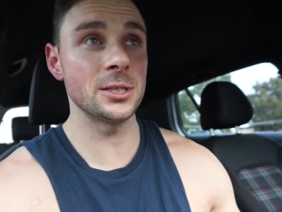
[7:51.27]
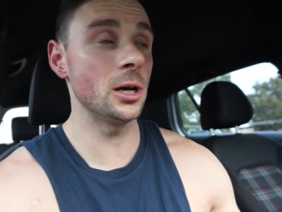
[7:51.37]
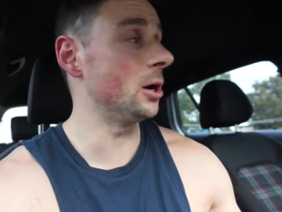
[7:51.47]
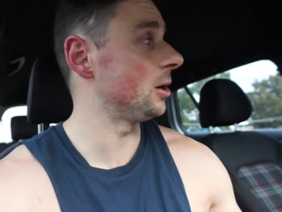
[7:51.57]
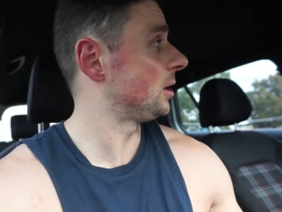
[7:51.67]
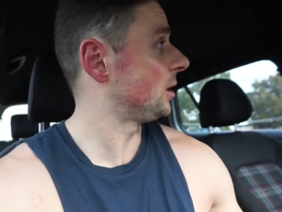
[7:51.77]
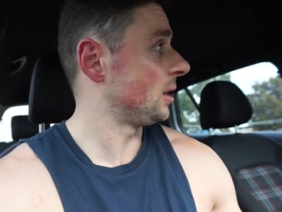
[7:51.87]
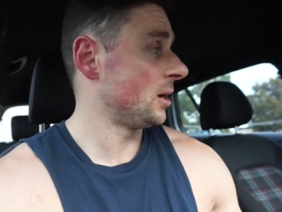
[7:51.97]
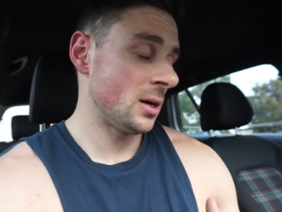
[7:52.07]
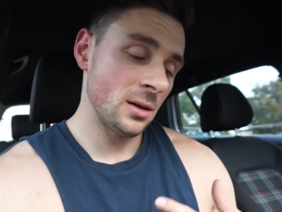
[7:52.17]
So
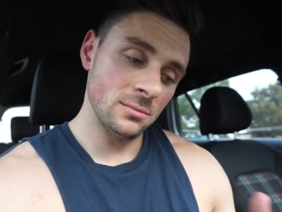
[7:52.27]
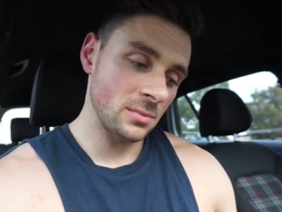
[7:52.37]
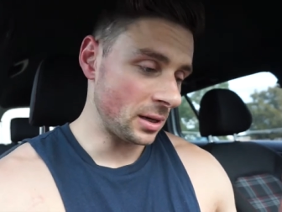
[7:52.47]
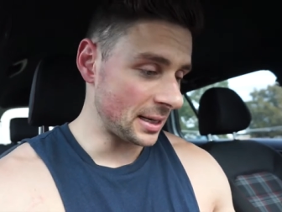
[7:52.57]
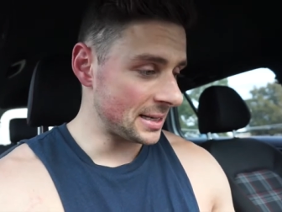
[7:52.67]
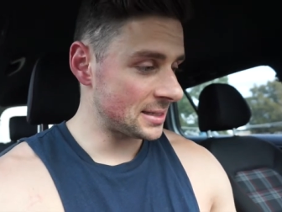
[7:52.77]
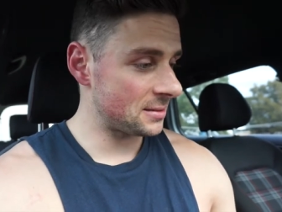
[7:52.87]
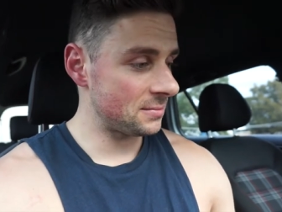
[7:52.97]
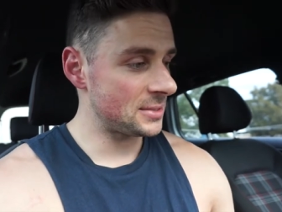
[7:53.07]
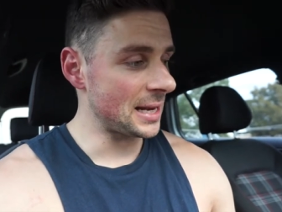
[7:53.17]
I
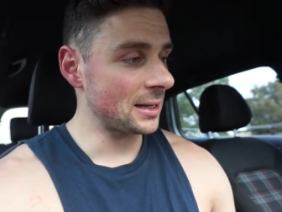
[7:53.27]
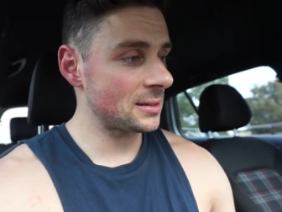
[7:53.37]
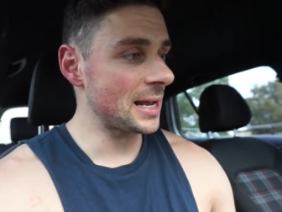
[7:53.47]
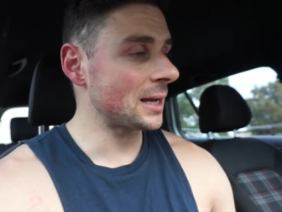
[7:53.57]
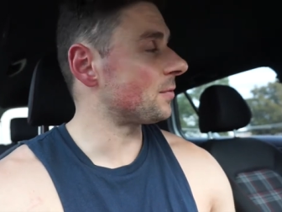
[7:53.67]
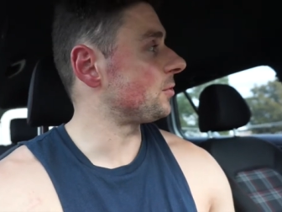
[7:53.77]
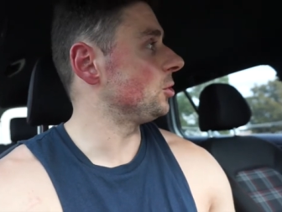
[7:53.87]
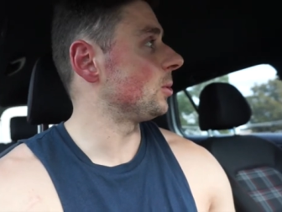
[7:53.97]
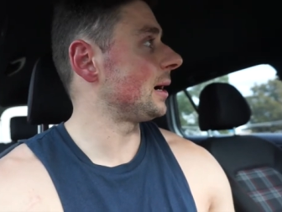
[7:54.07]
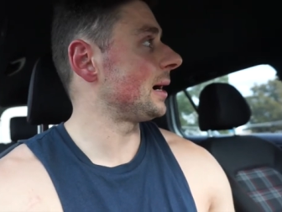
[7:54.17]
guess take take a
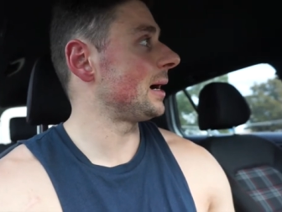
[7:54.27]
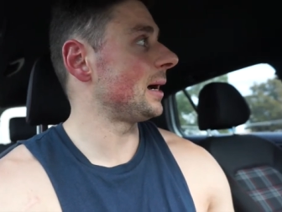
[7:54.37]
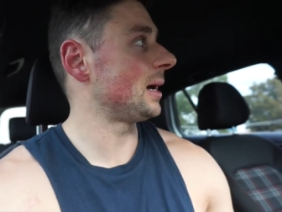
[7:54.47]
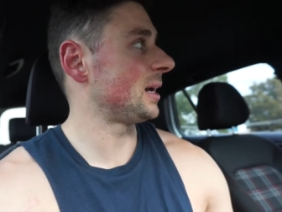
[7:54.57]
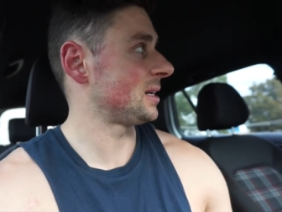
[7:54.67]
few. Uh,